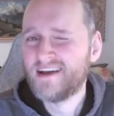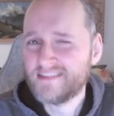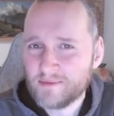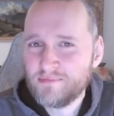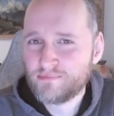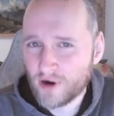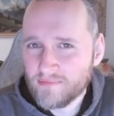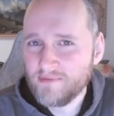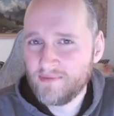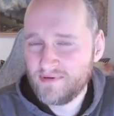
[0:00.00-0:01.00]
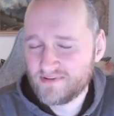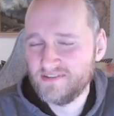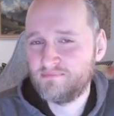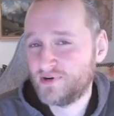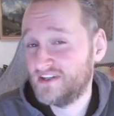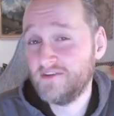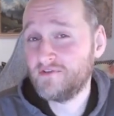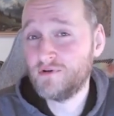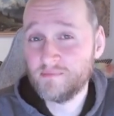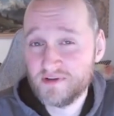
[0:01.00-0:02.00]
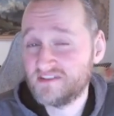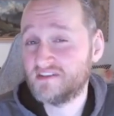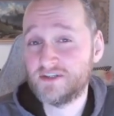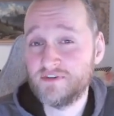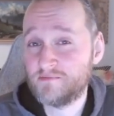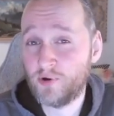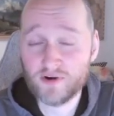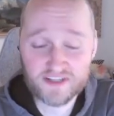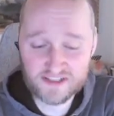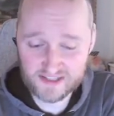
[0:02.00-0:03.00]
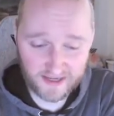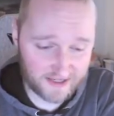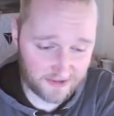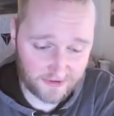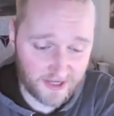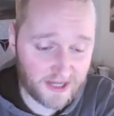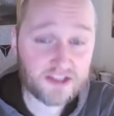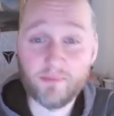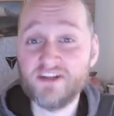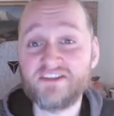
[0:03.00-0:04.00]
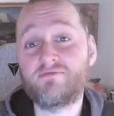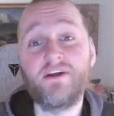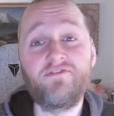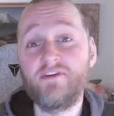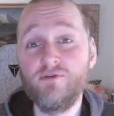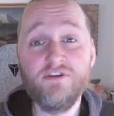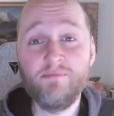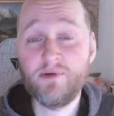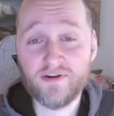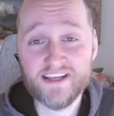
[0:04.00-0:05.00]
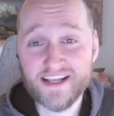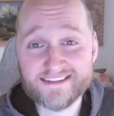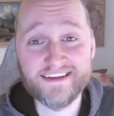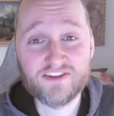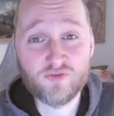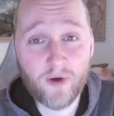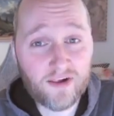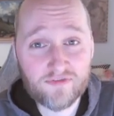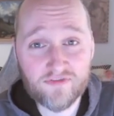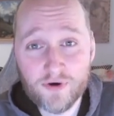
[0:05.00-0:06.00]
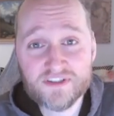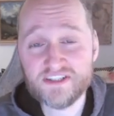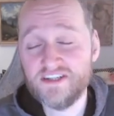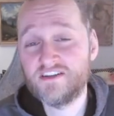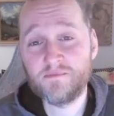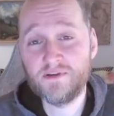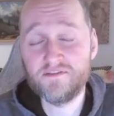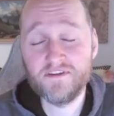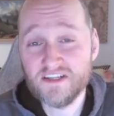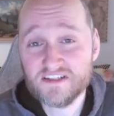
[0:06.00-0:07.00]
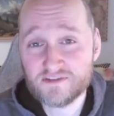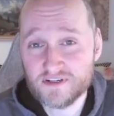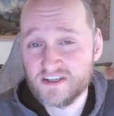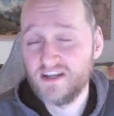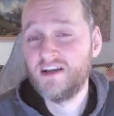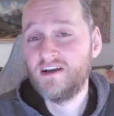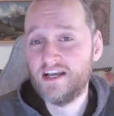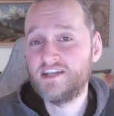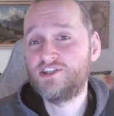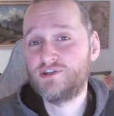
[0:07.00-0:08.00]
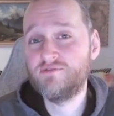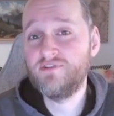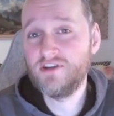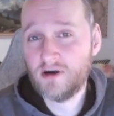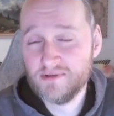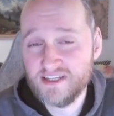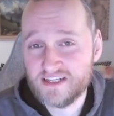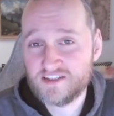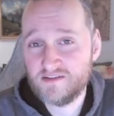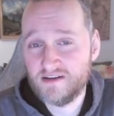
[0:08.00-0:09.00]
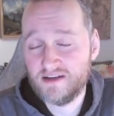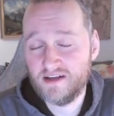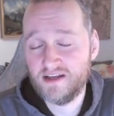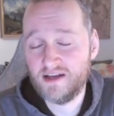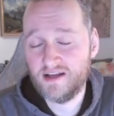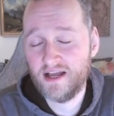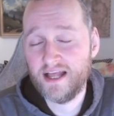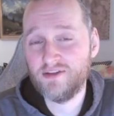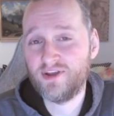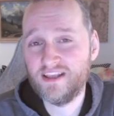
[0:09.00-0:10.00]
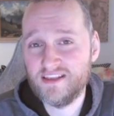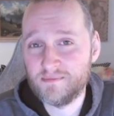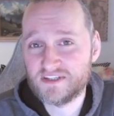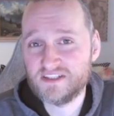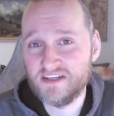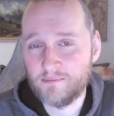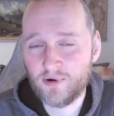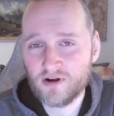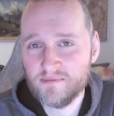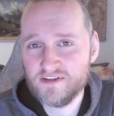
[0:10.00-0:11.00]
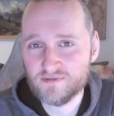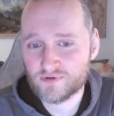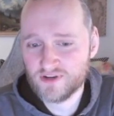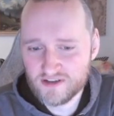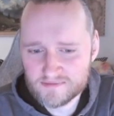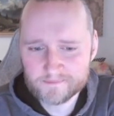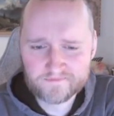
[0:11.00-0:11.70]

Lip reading: That'd probably be pretty difficult because there's always parties like, the Monster Raving Loony Party gets like 12 votes in a specific district. And should we normally allocate them a seat in parliament or not?